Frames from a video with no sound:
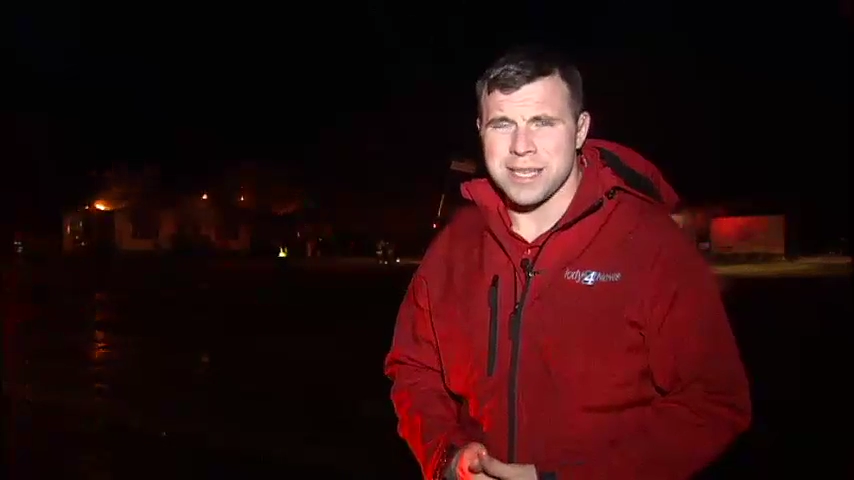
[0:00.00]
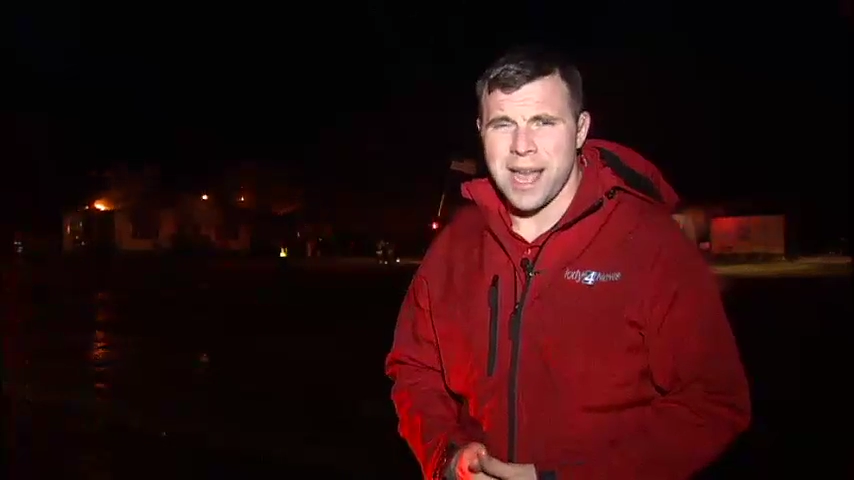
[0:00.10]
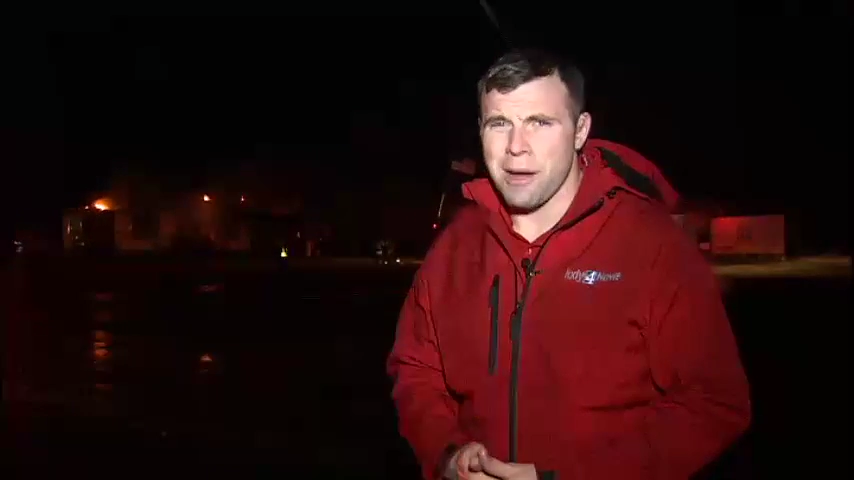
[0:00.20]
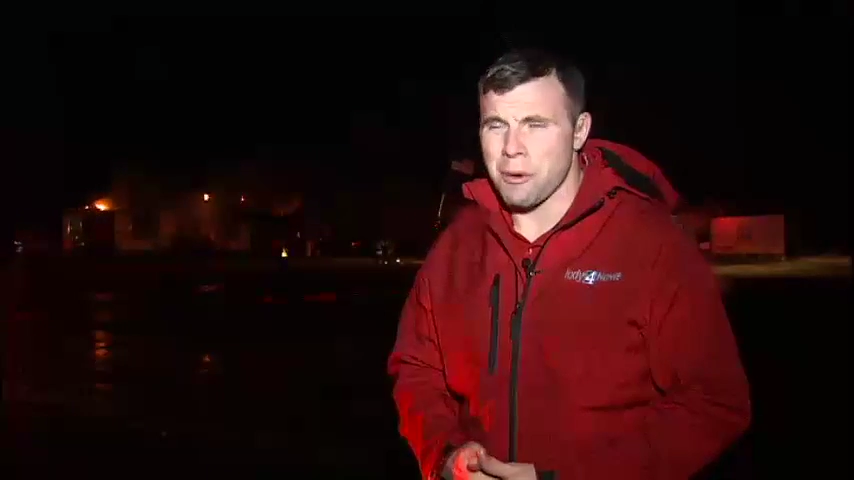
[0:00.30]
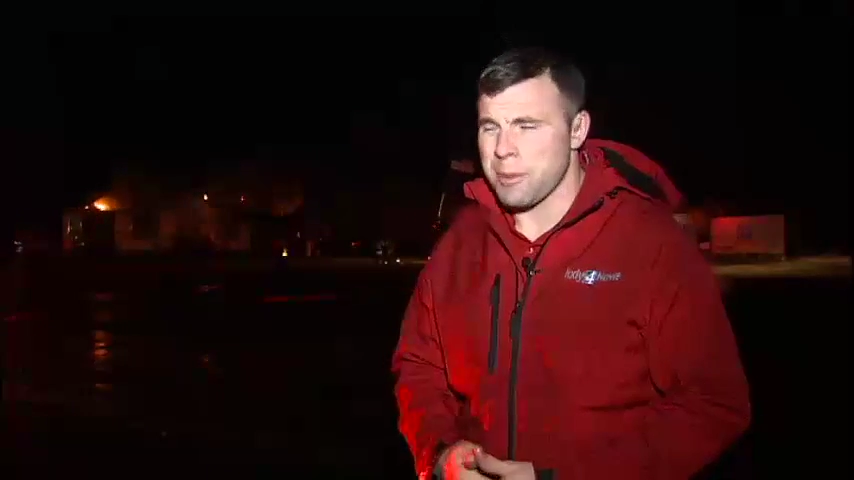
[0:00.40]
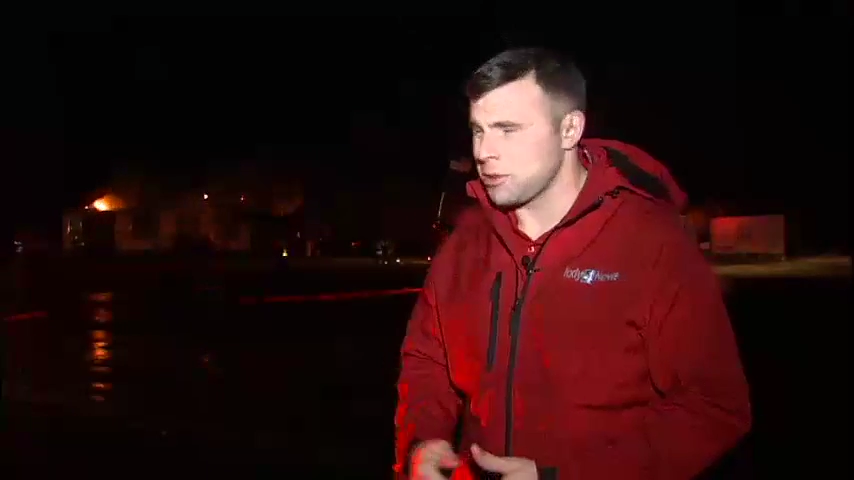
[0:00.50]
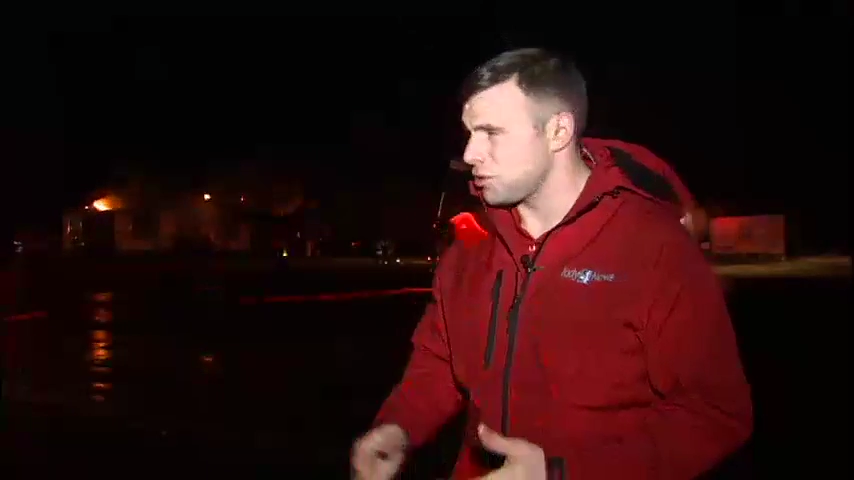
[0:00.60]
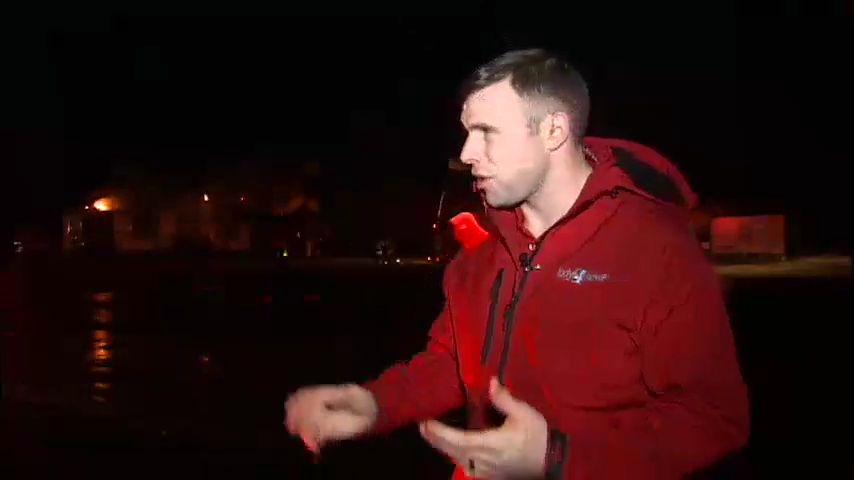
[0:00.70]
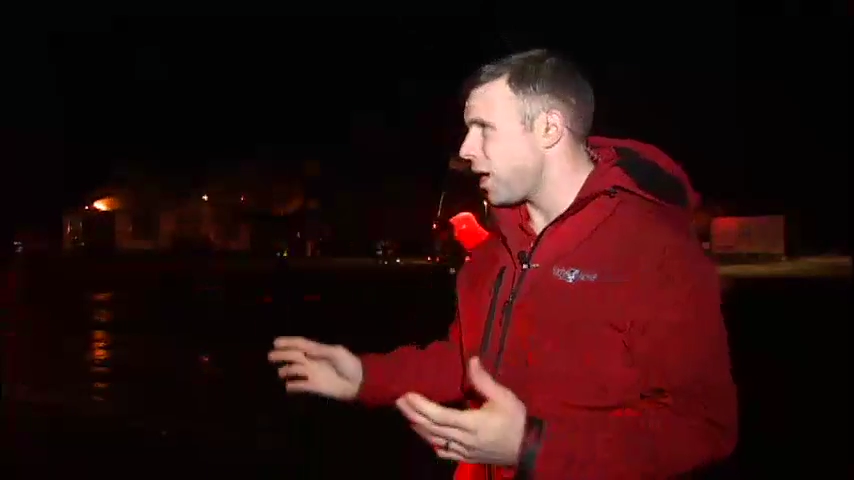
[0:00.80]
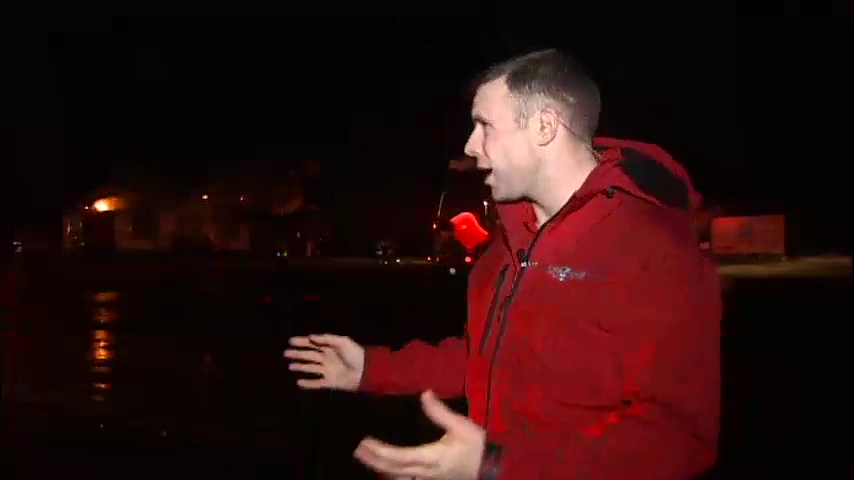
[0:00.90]
an hour, but
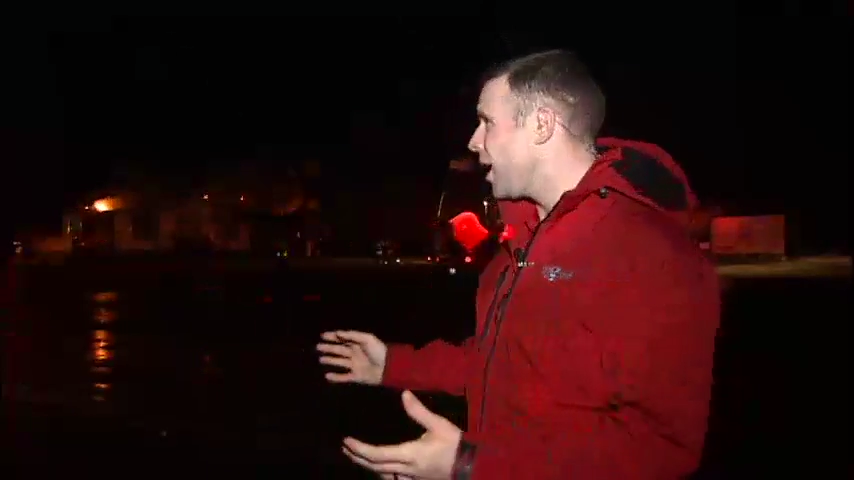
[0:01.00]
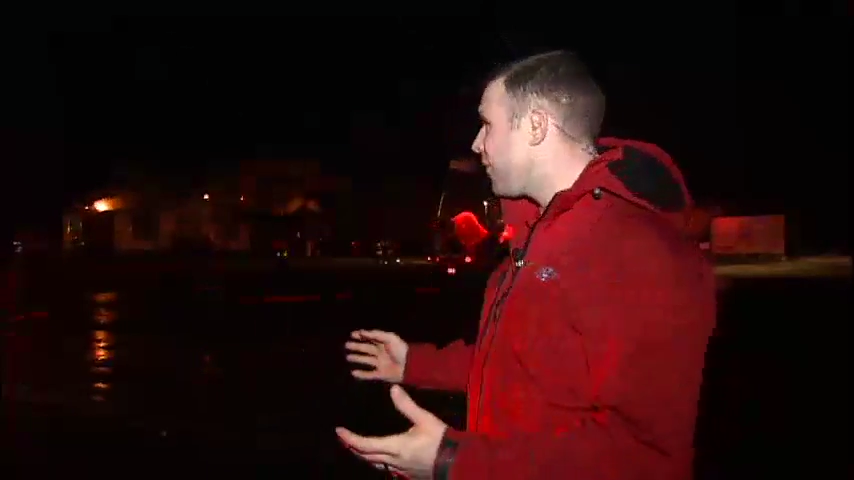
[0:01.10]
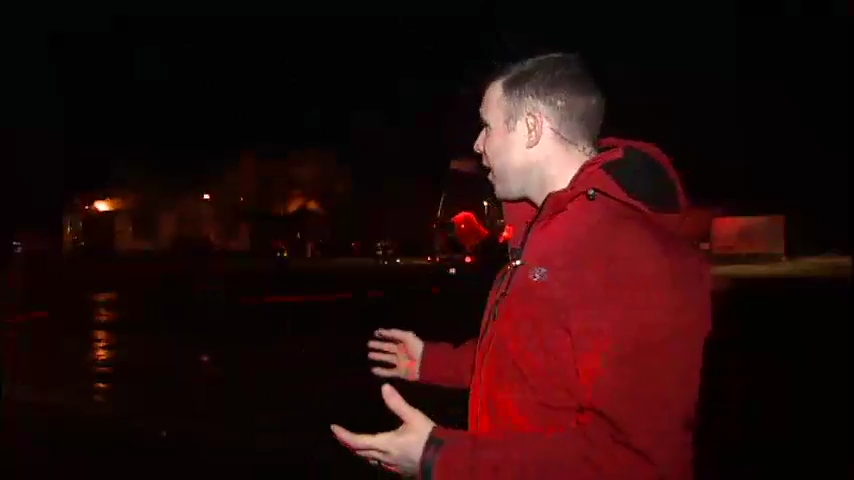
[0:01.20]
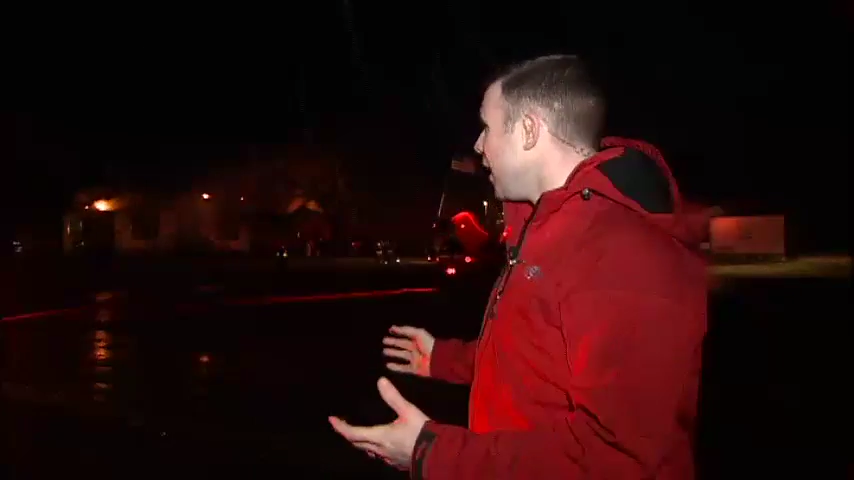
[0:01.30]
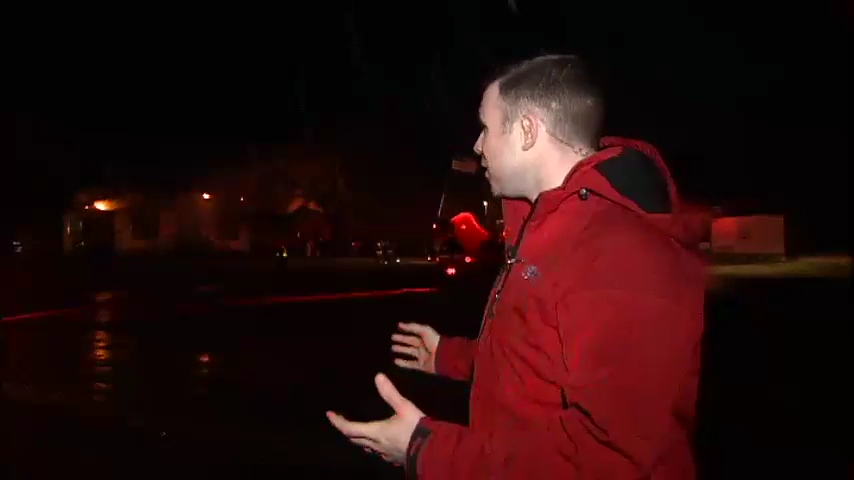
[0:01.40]
strong enough